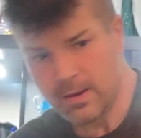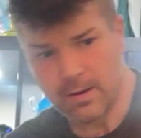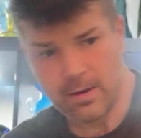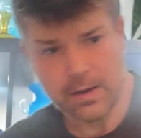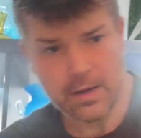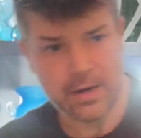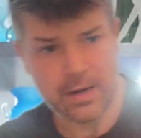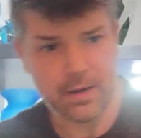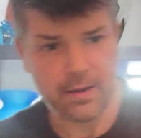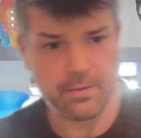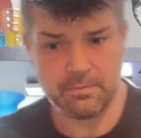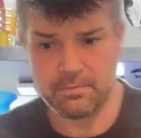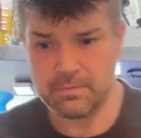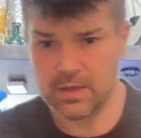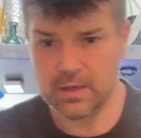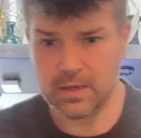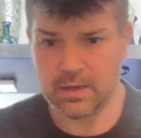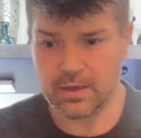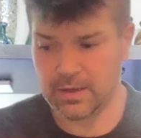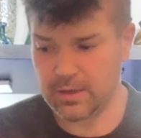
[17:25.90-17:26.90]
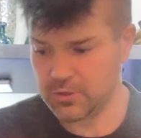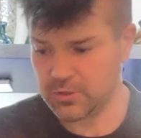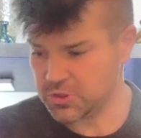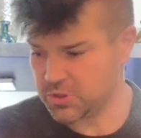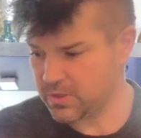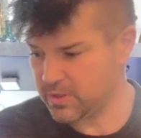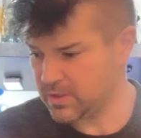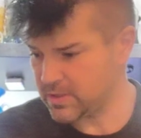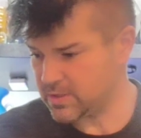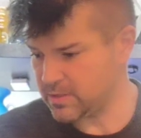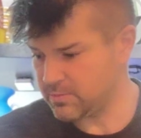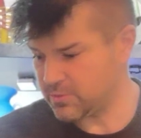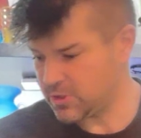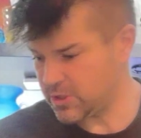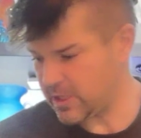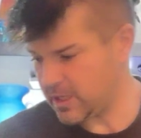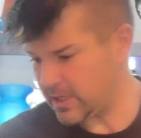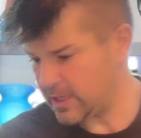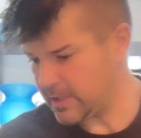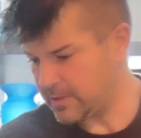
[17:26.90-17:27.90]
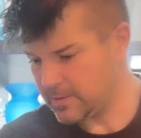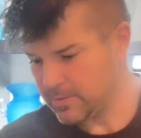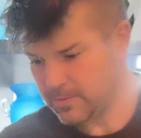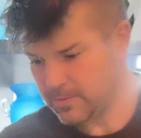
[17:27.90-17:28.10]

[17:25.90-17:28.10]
I'll show you some jade.